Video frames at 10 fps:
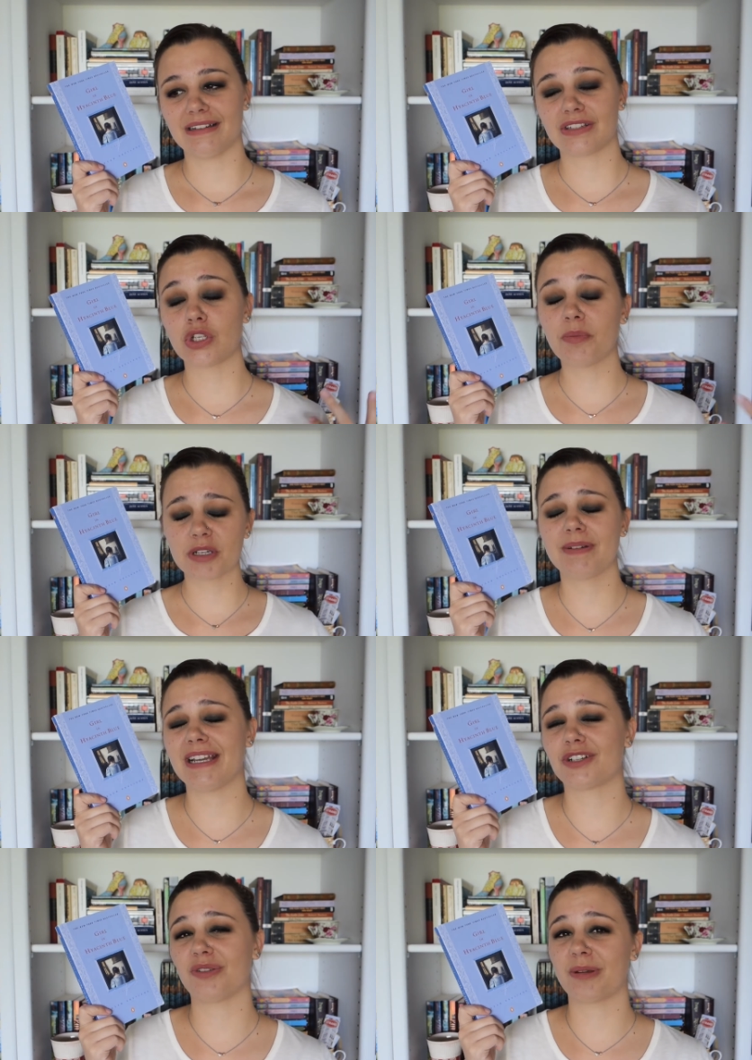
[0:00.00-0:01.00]
so much
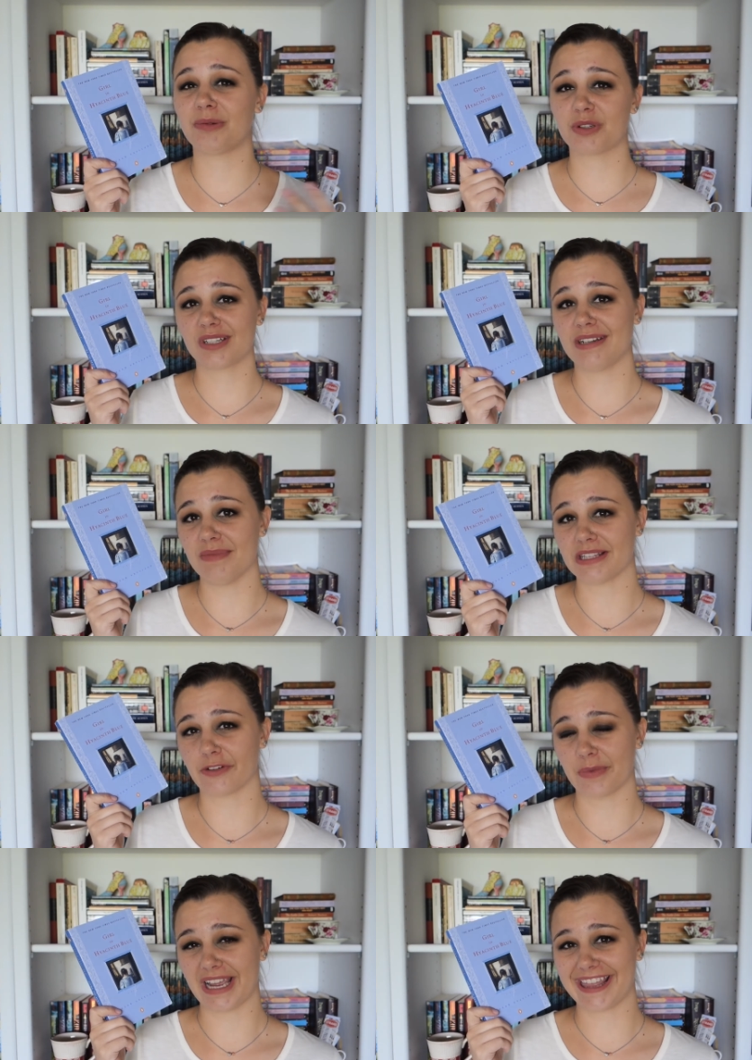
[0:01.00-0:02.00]
potential, but it was just a miss
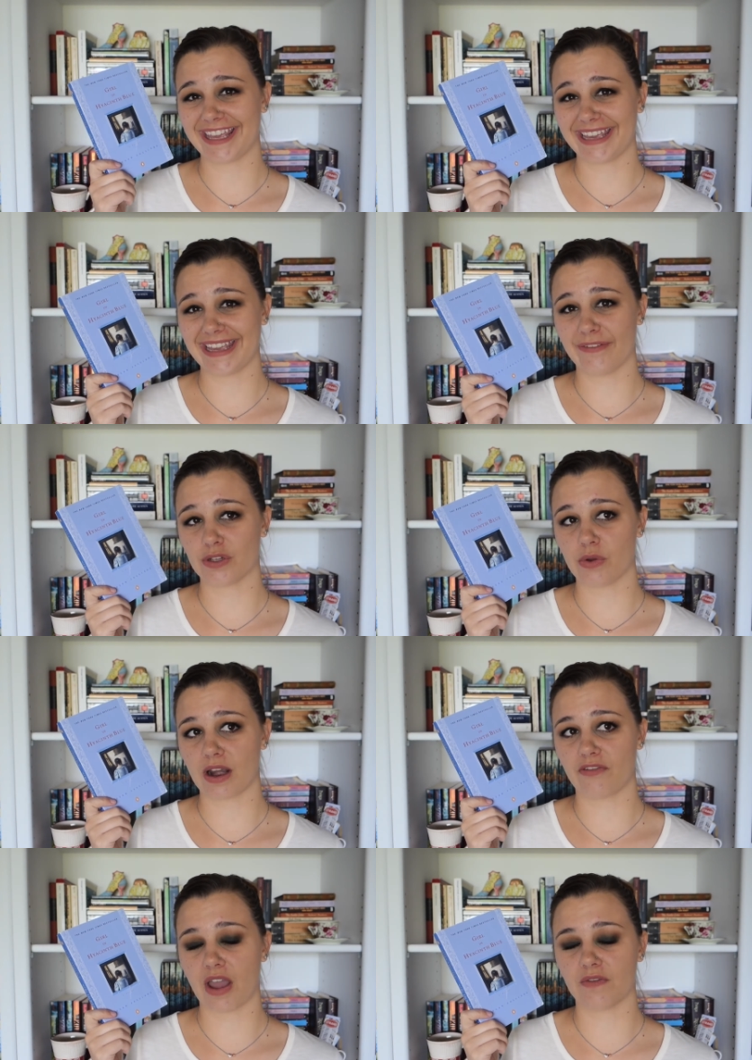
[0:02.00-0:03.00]
for me. I think I gave it two
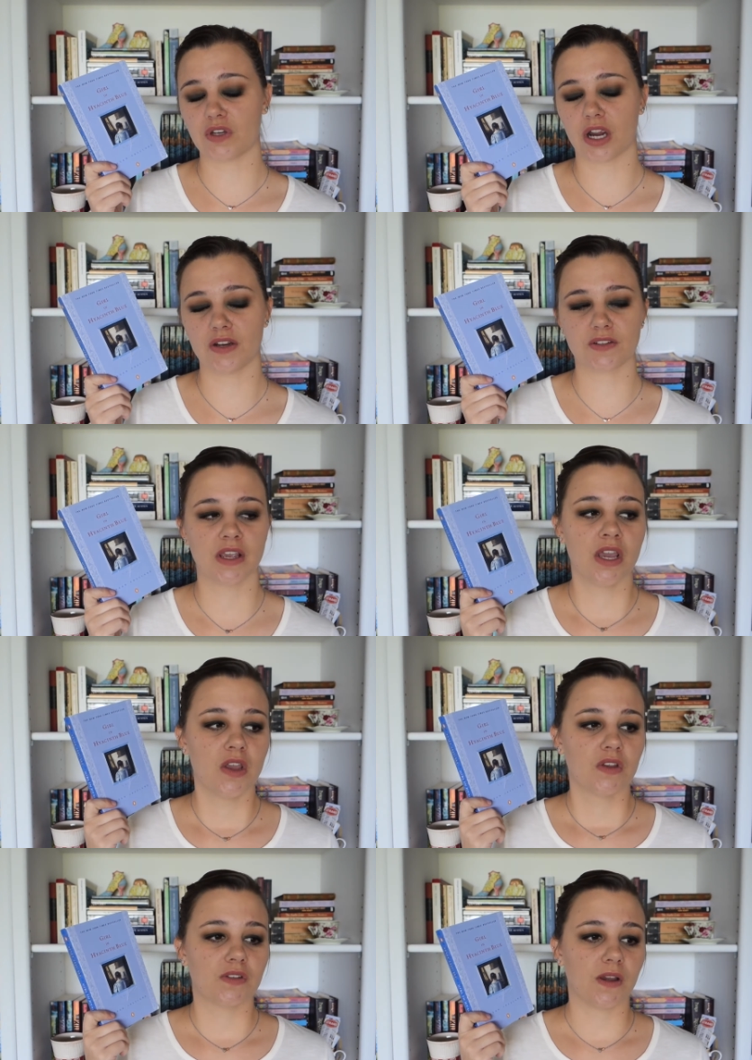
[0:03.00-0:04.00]
out of five stars.
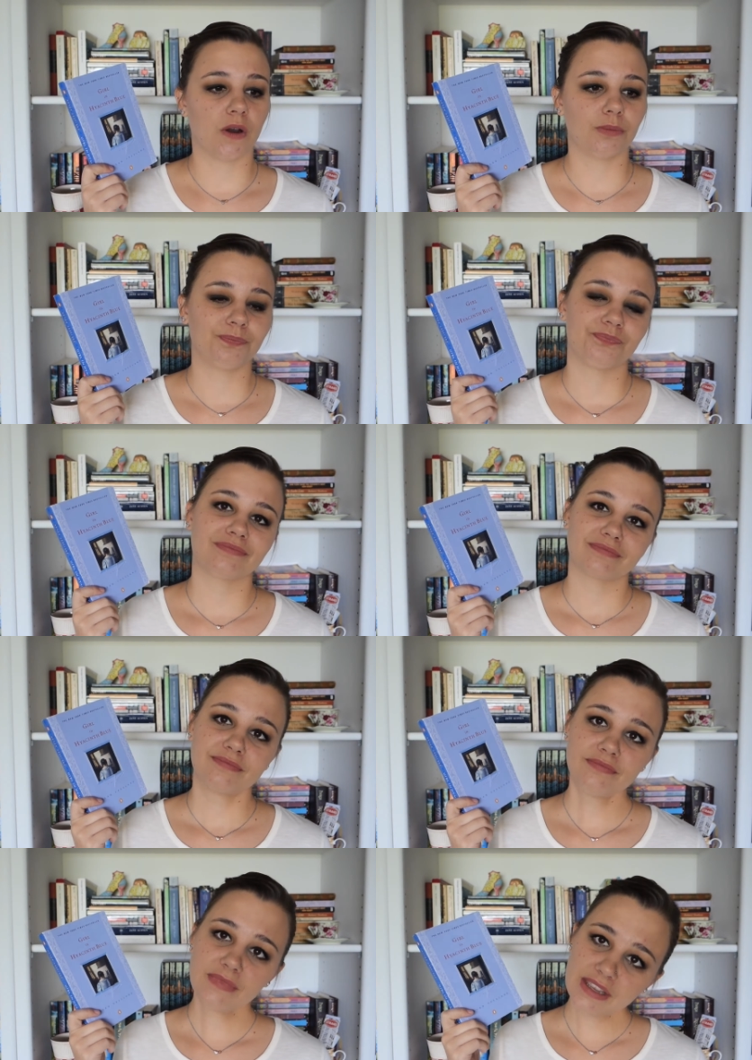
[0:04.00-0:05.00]
So
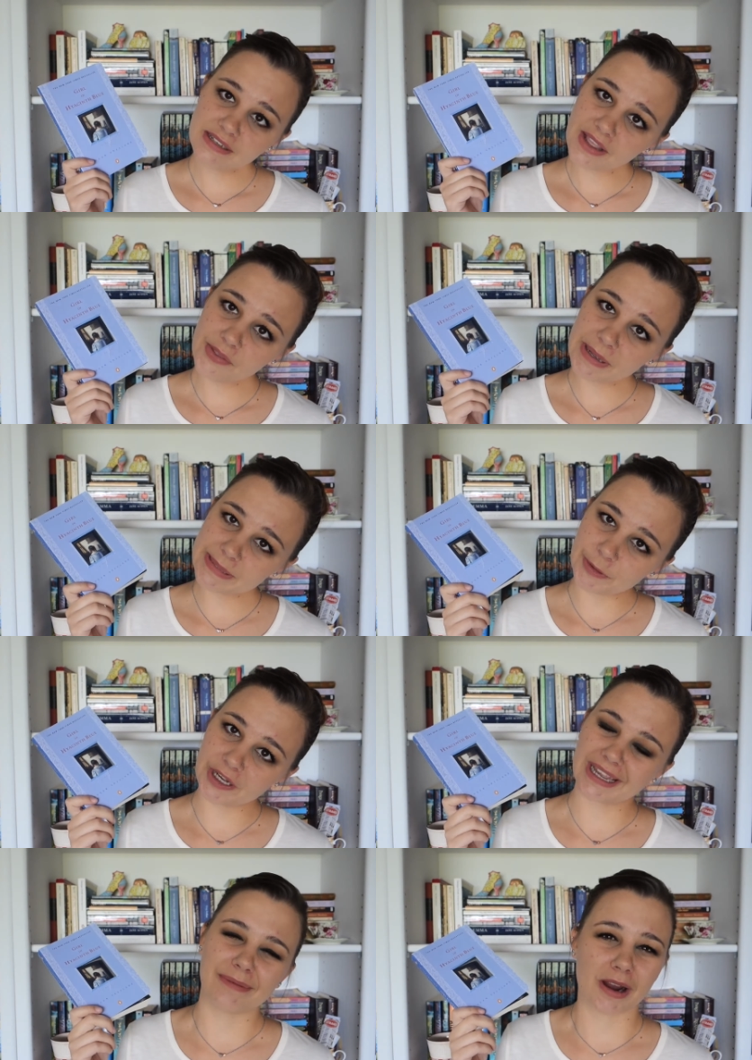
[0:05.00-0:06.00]
not the best
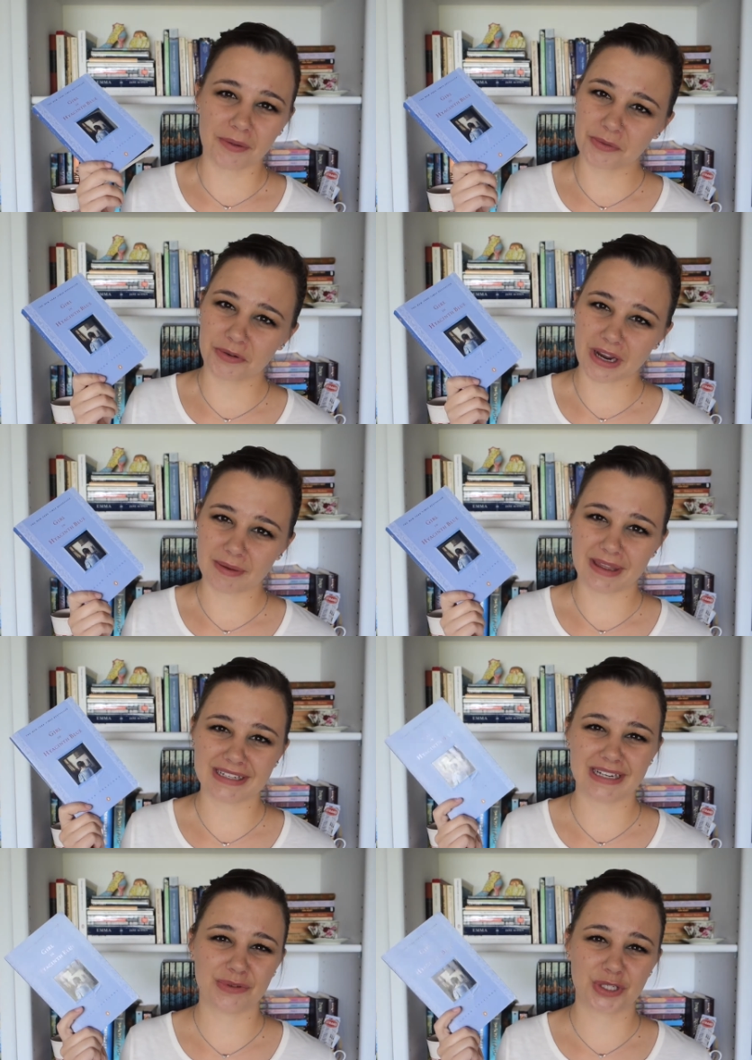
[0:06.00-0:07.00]
book. I probably wouldn't recommend
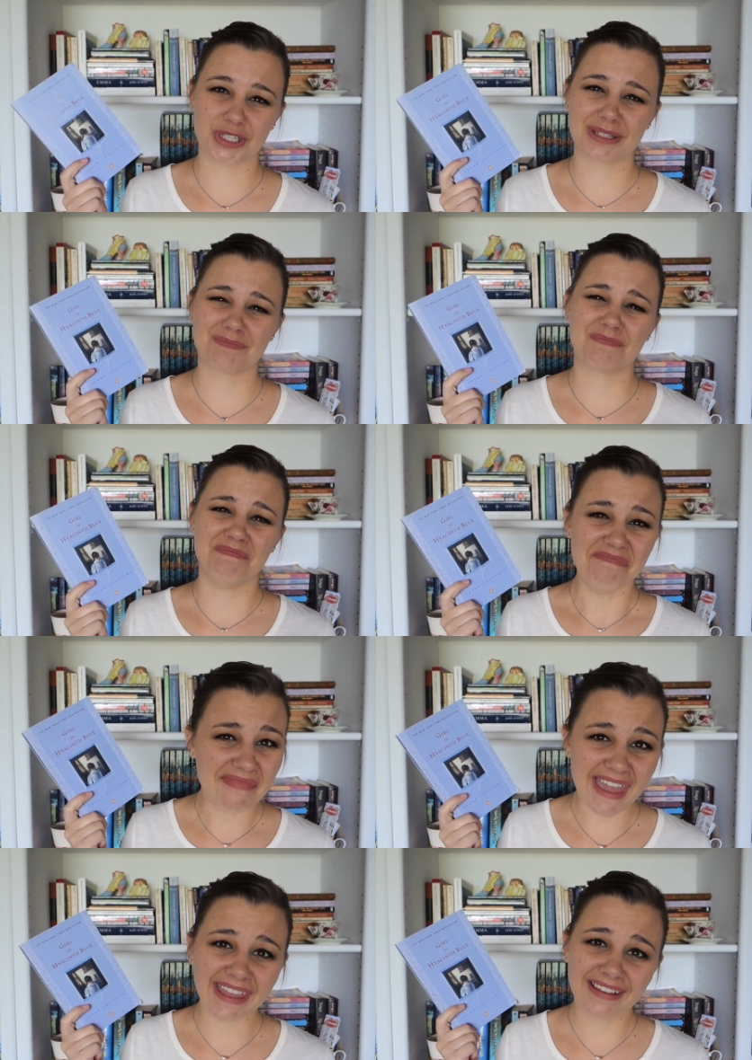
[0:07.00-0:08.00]
it. It was just,
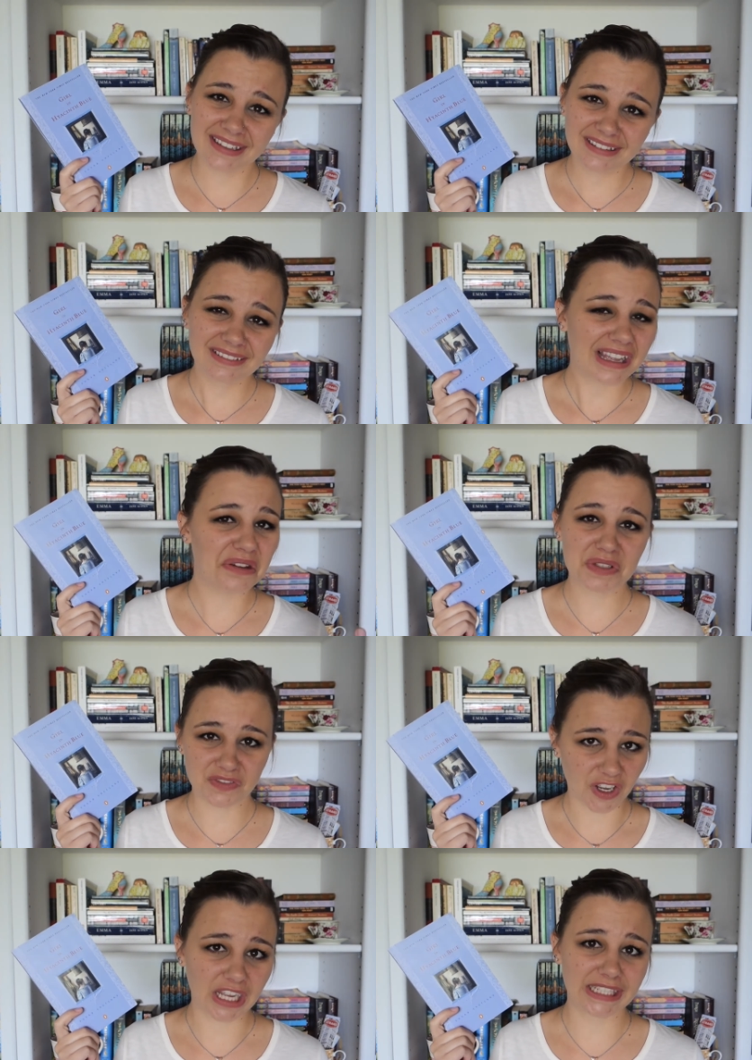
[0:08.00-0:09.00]
nah, it was
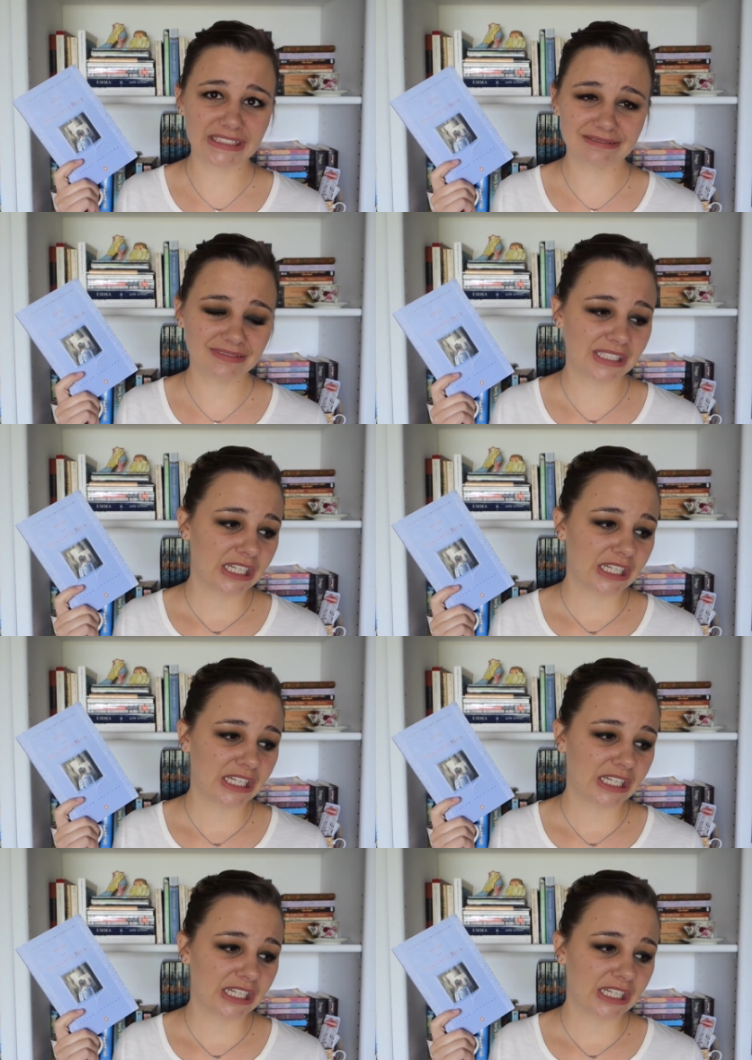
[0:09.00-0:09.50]
fine.